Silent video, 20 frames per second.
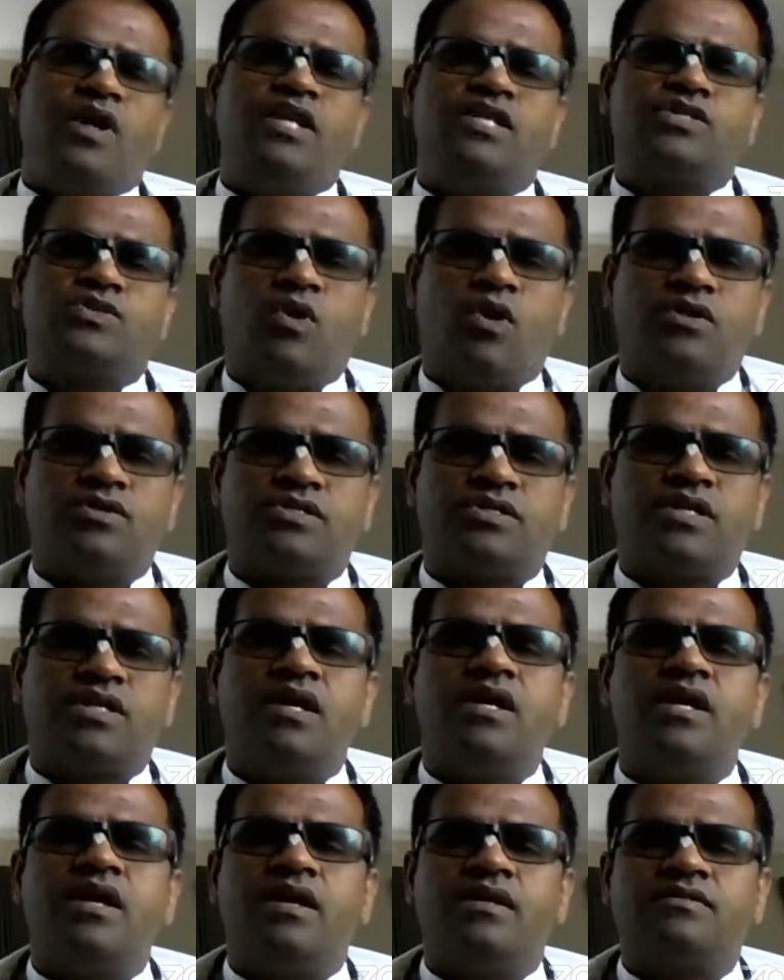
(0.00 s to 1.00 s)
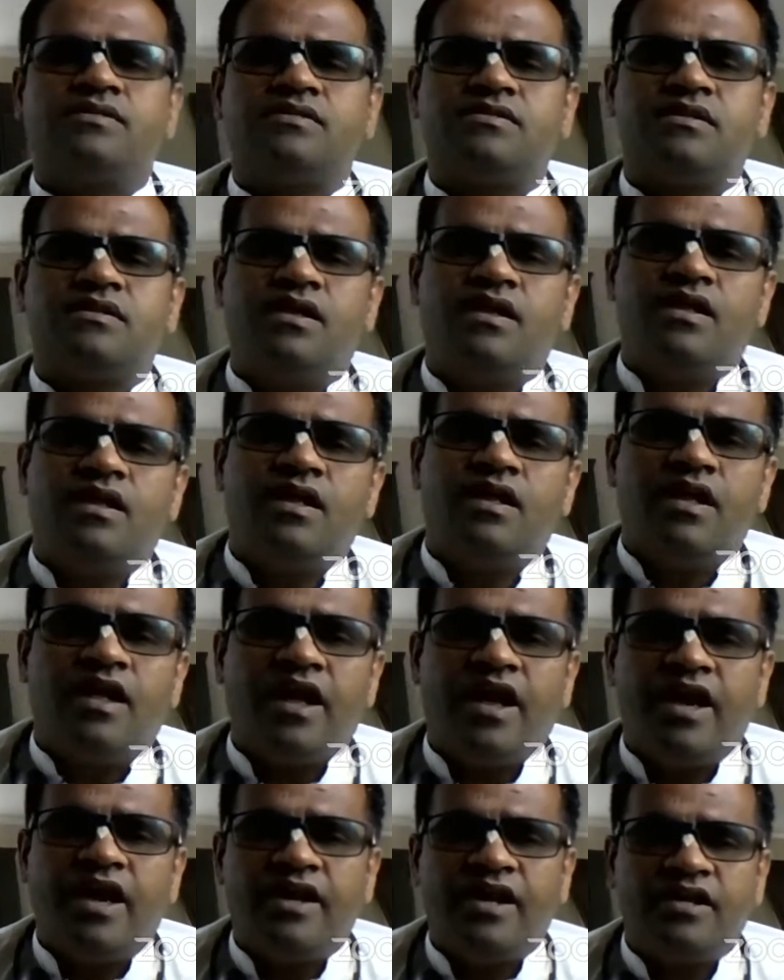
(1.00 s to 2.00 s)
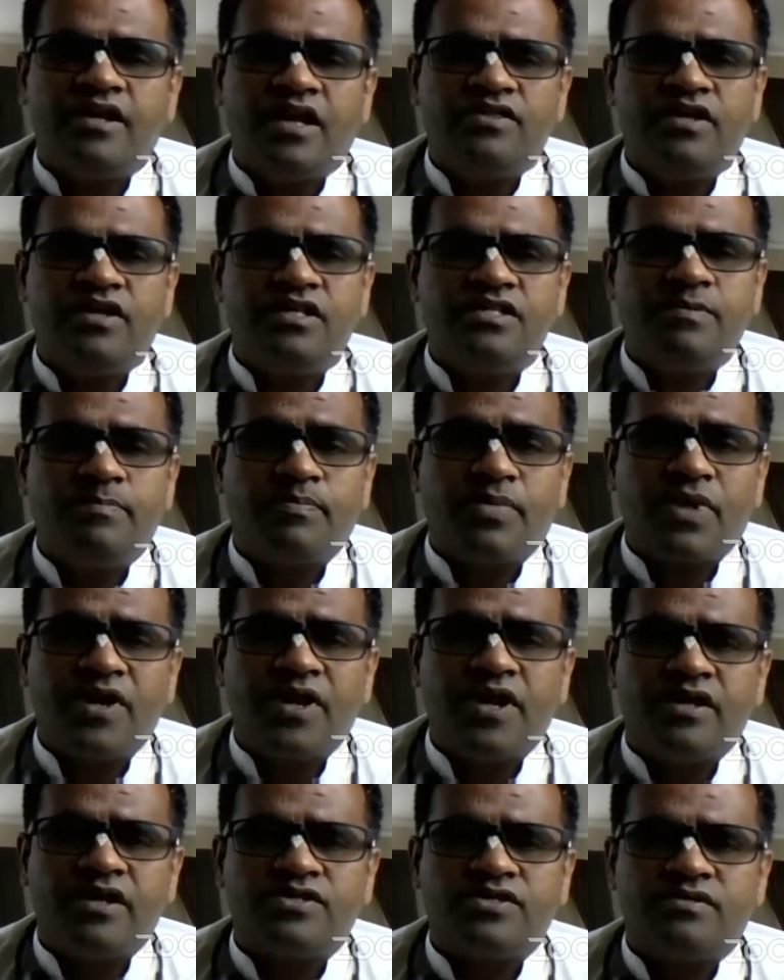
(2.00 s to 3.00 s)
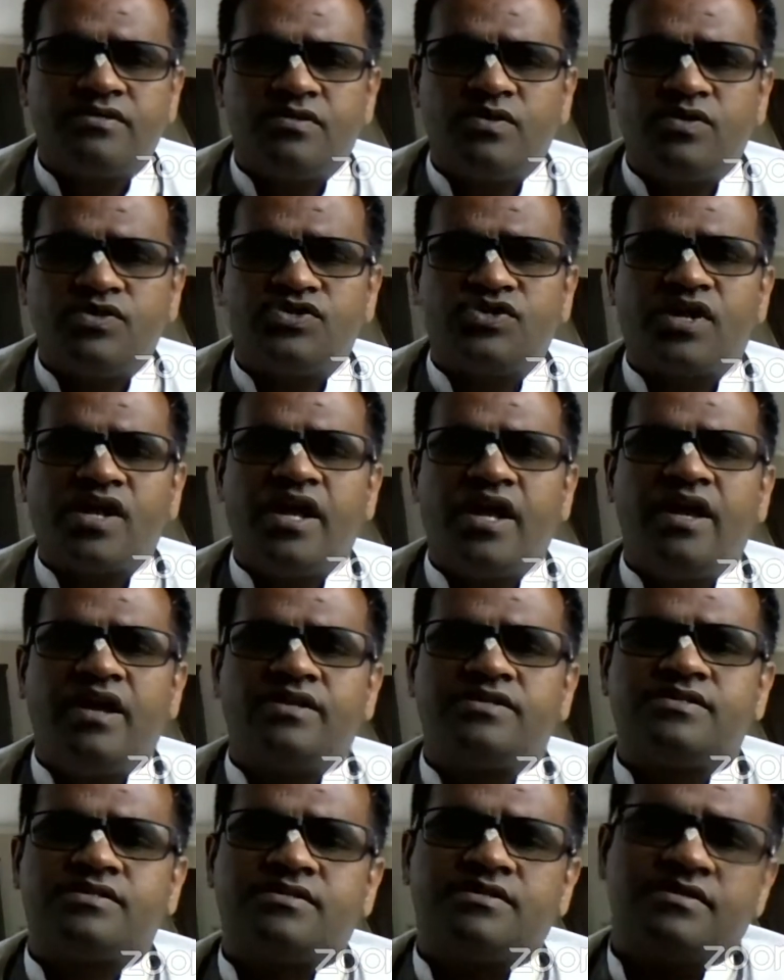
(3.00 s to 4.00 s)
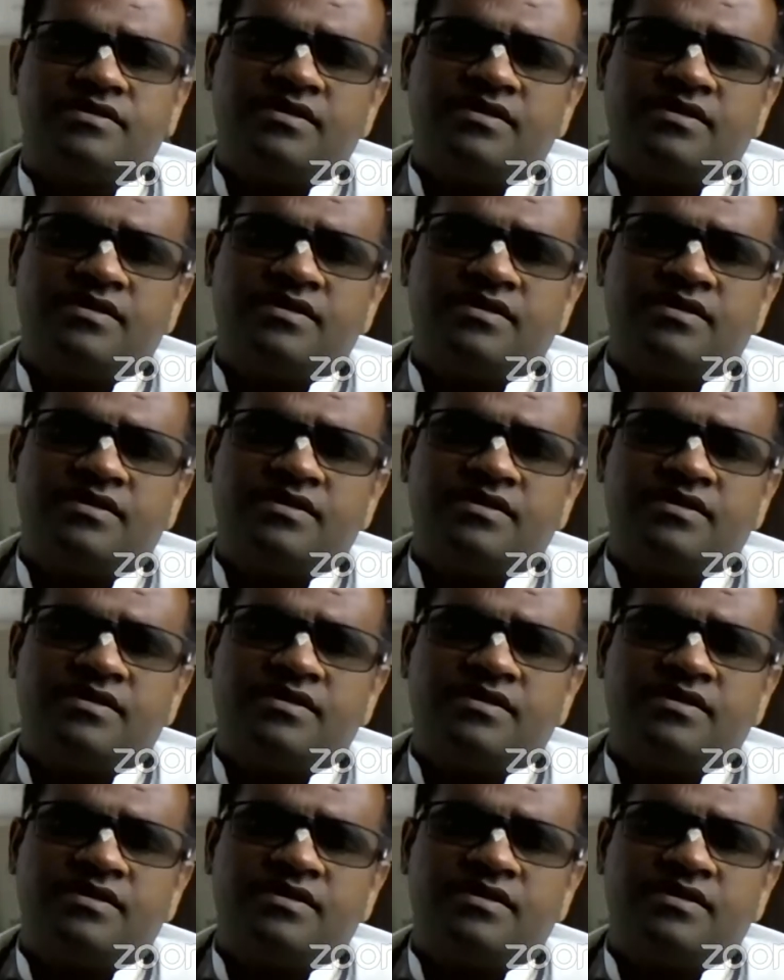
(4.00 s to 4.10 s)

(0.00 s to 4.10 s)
is called Shreyas and another is a Prayas. The Shreyas,